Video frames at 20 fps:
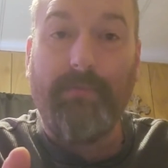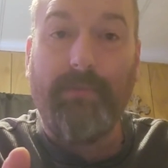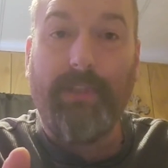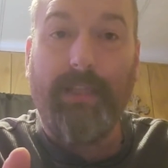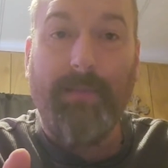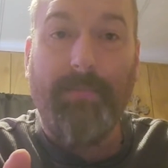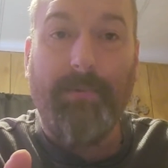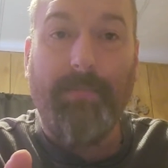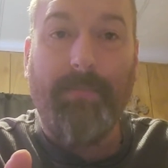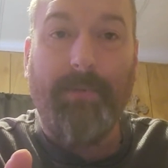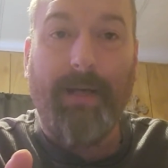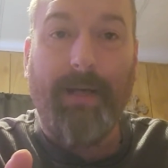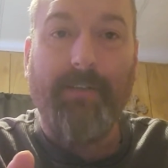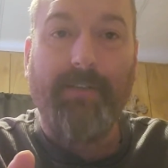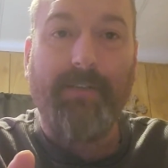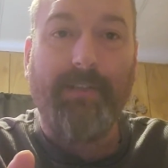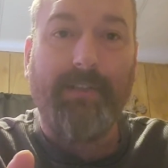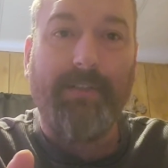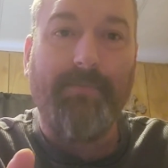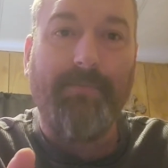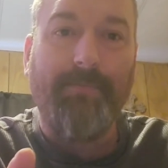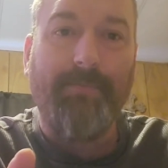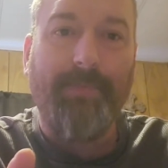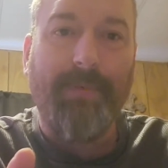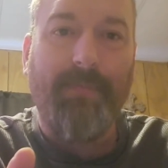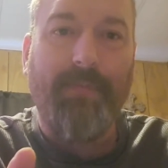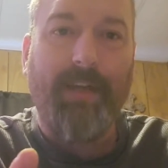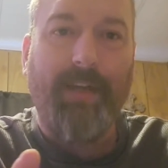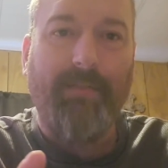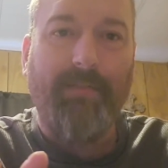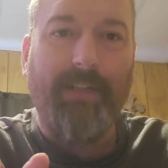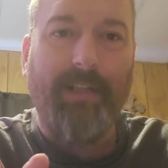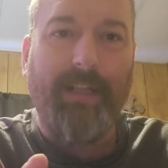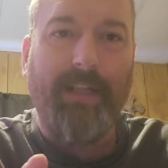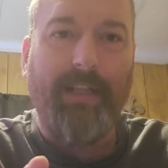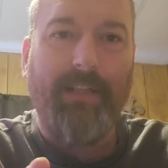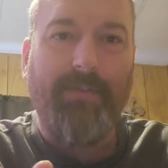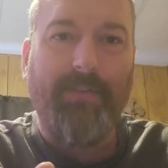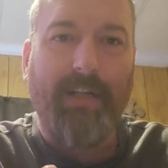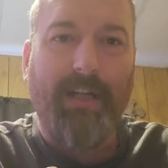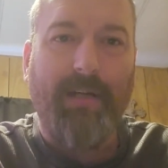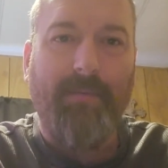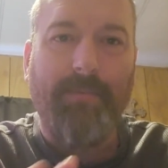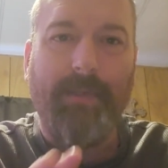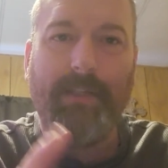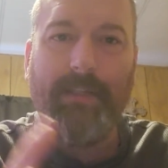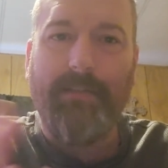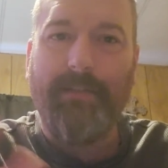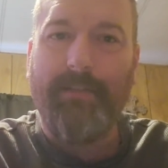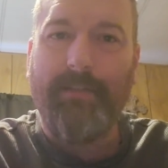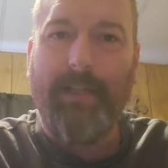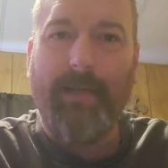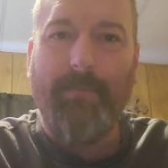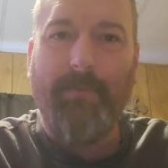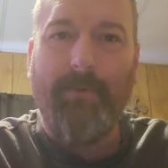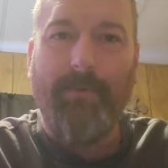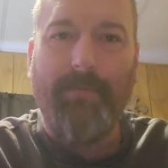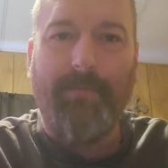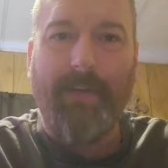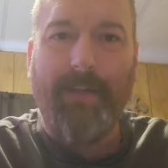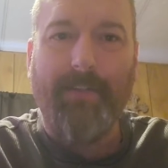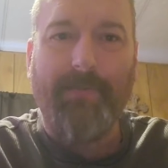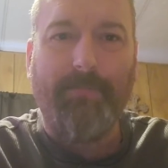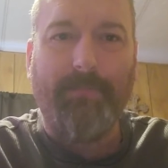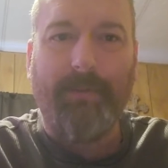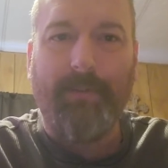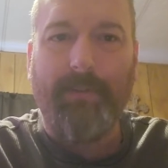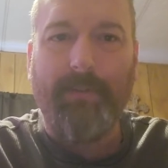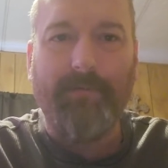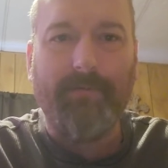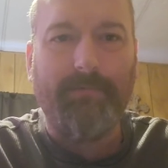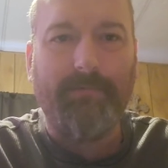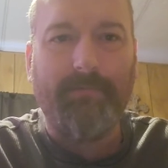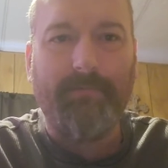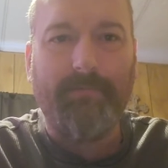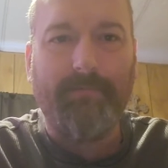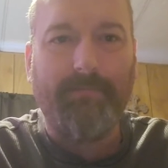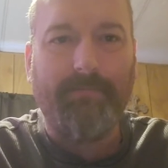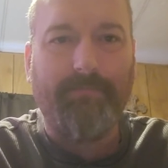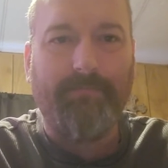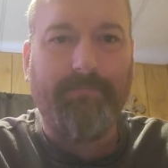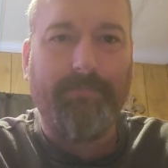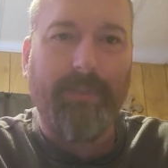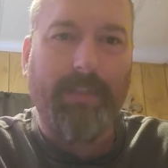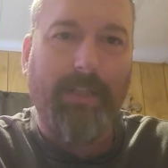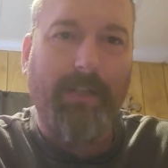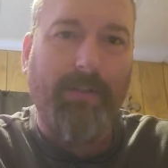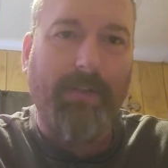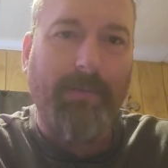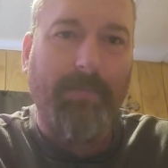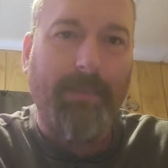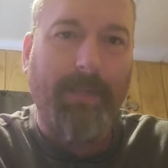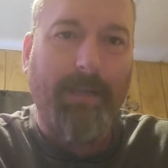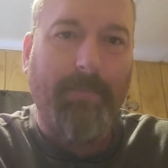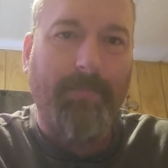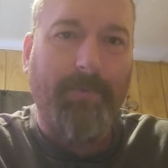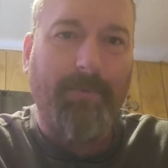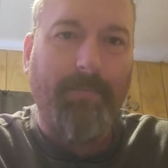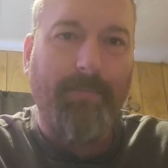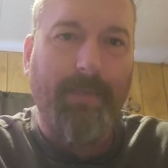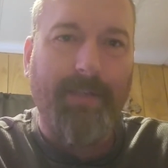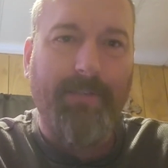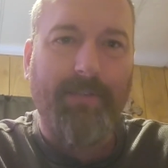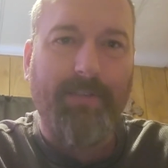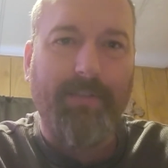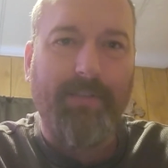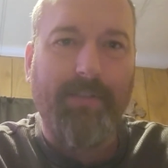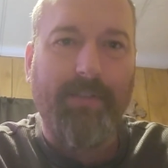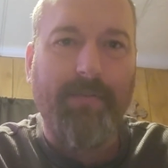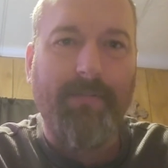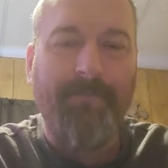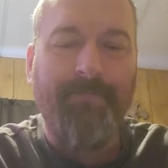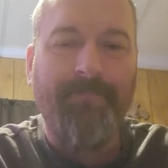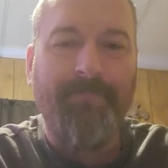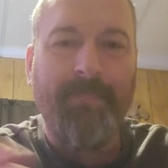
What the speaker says: Keep it positive. If you have a negative comment, I'm on Facebook. Hit me up on Messenger.